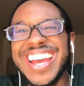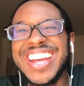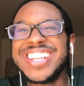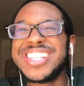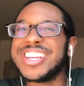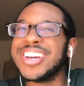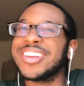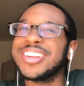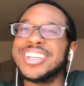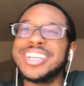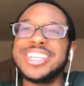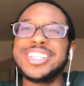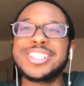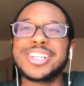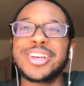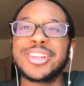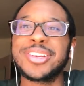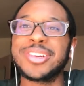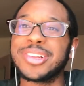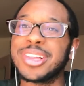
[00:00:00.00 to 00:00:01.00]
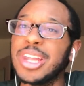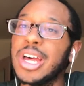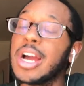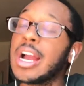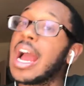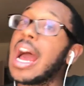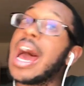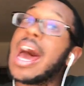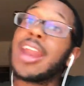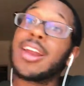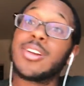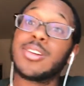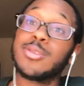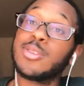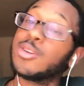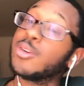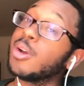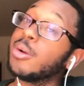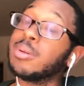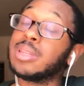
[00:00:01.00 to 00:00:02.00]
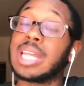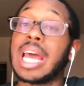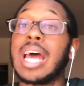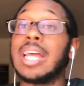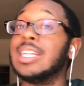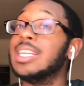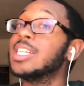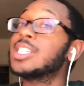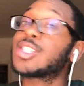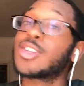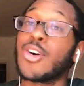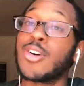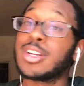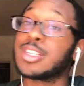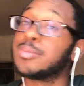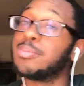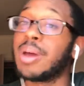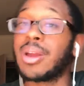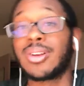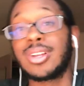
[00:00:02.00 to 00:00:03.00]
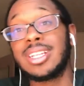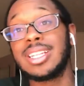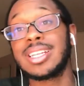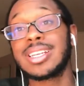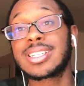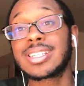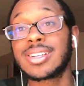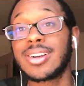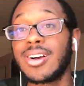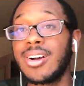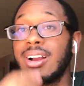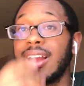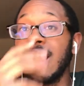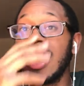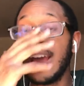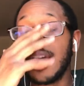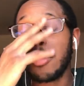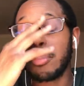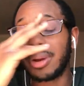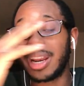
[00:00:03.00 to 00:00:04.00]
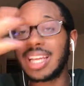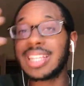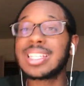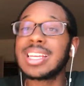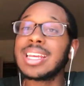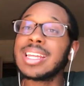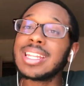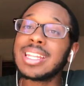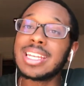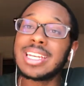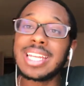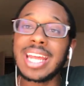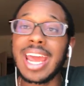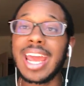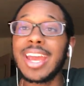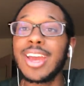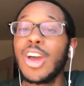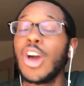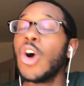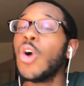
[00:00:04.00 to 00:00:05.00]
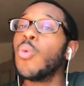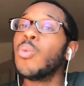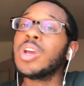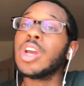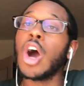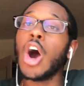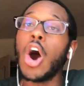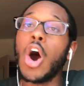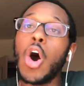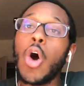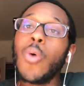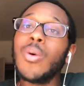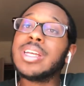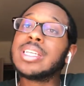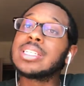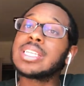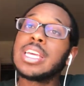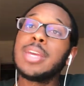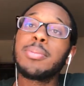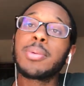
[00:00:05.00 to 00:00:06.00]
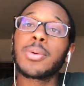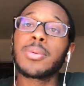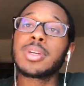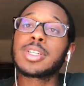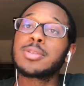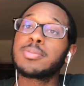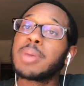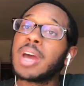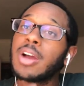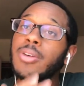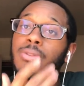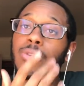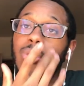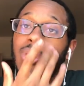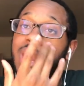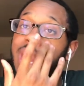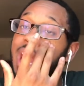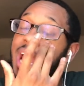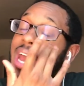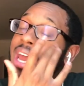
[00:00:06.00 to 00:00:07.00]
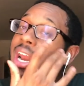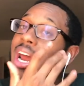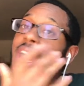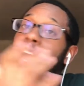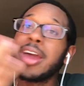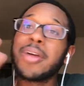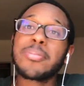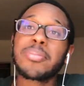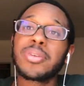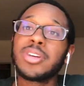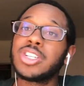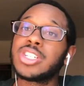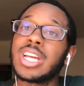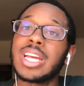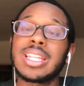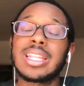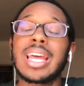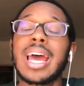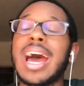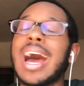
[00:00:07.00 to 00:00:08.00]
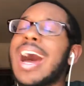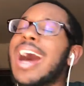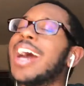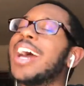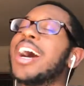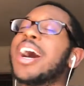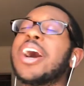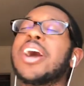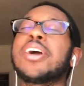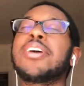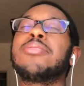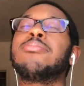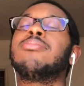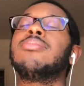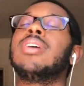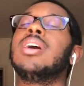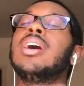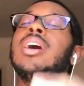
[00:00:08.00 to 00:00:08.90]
telling each other, look, I don't agree with that. This song is better than this song. But at the end of the day, we always keep it respectful, and I, and I appreciate that. I, I am